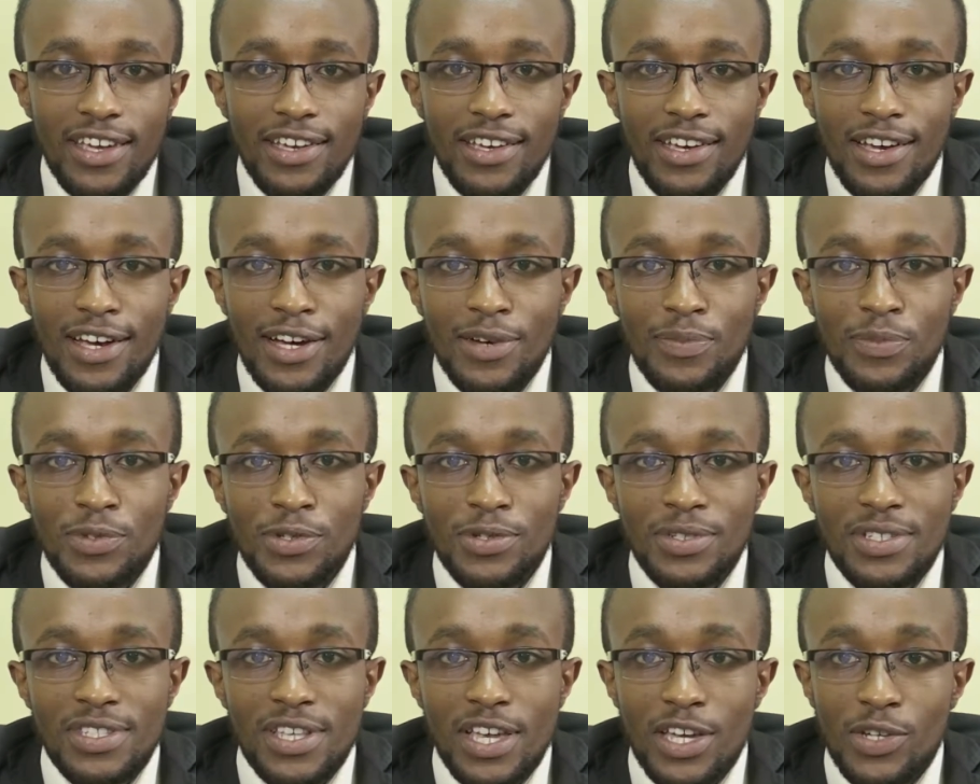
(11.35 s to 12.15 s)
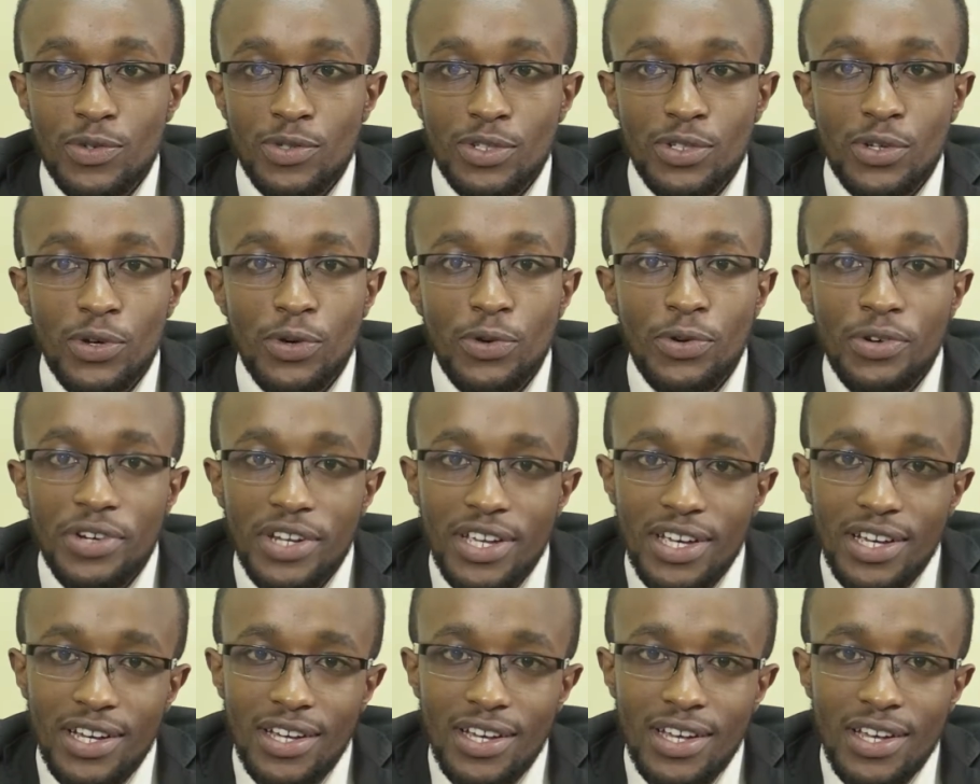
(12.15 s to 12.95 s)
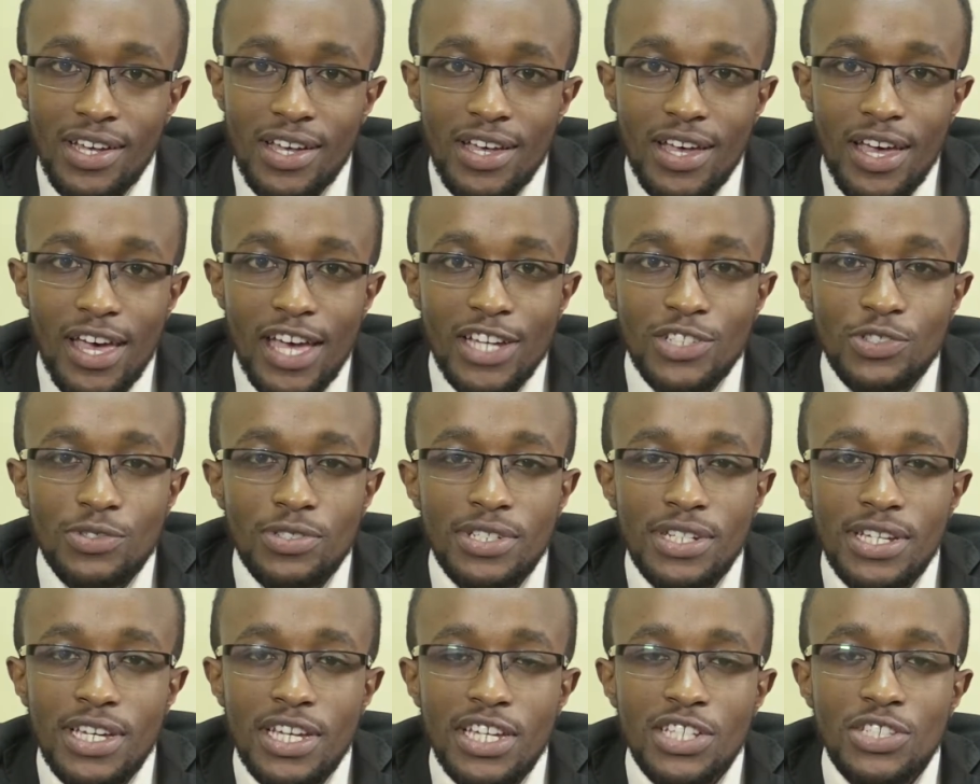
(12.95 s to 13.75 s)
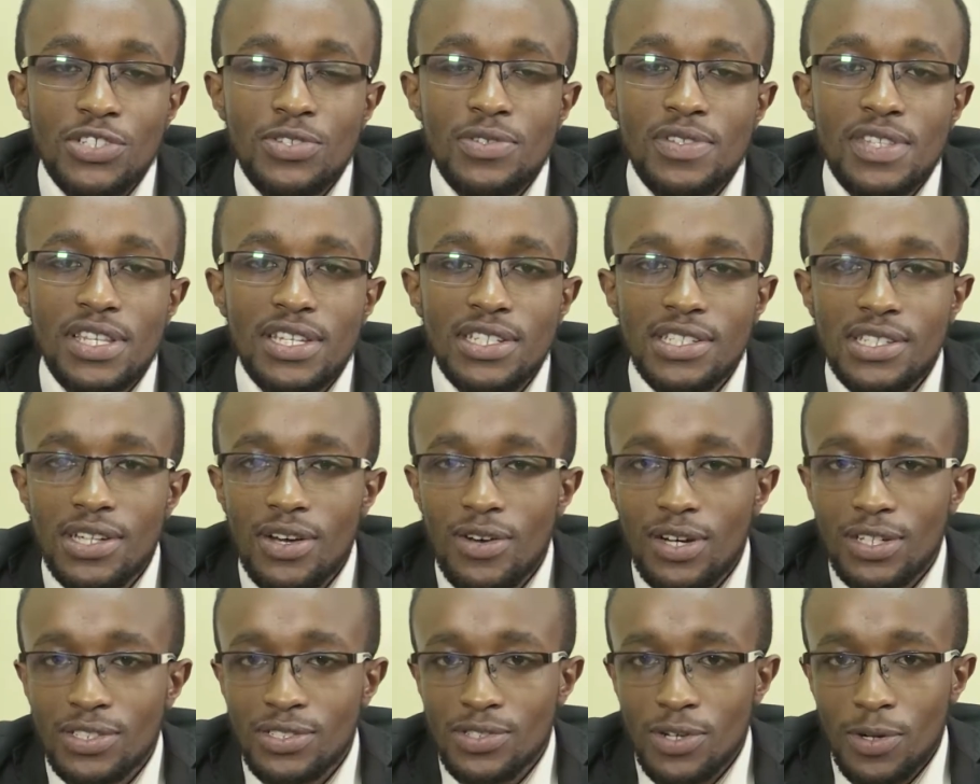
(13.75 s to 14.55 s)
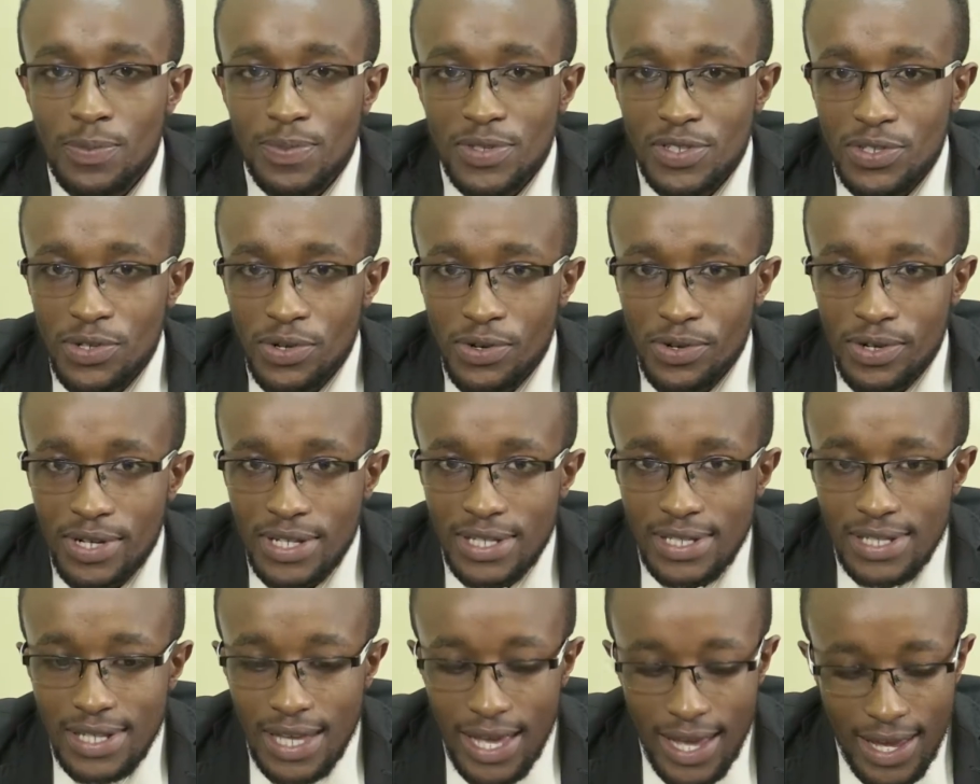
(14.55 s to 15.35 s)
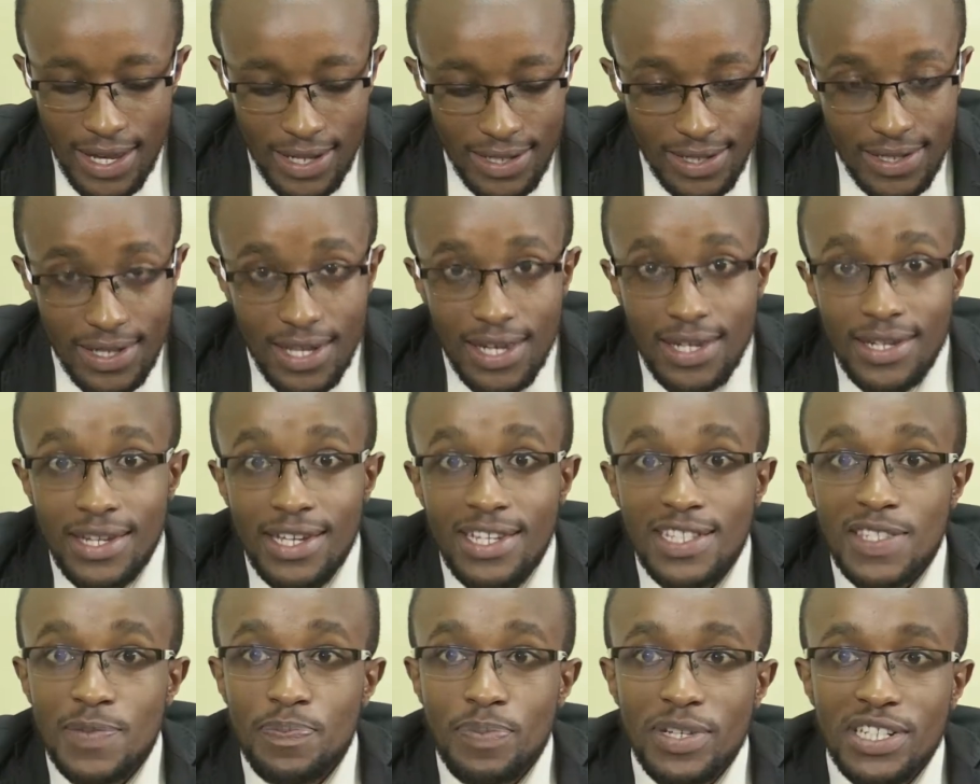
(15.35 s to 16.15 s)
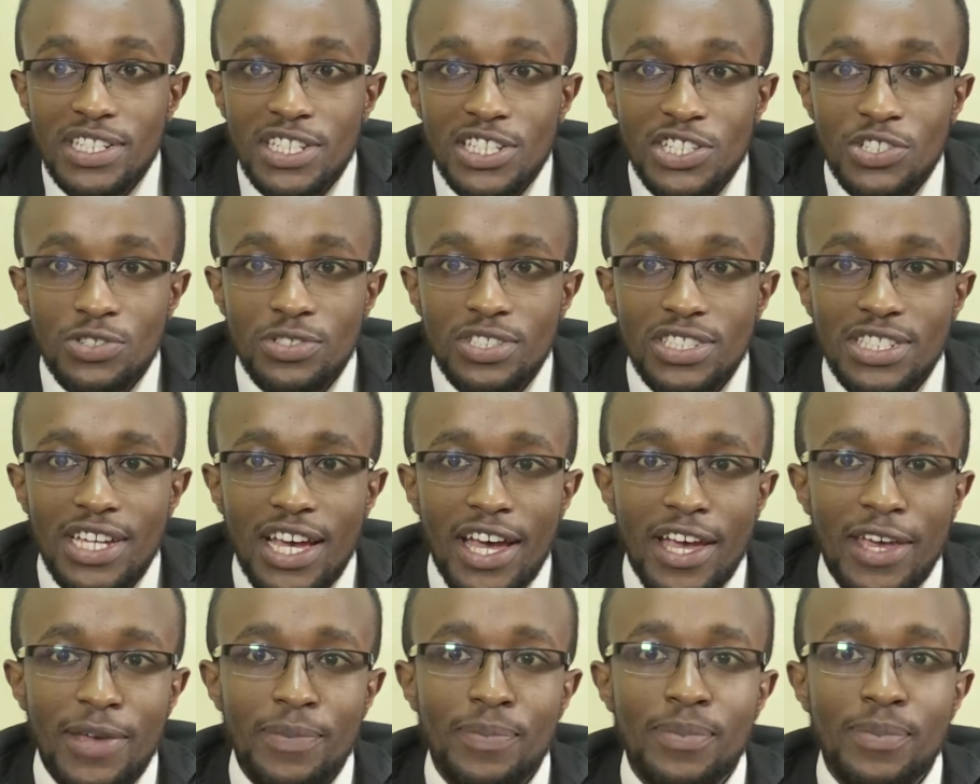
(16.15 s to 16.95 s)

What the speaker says: I'm yours, Edwin Kuria, and today issues hitting our top stories is that it's petition time.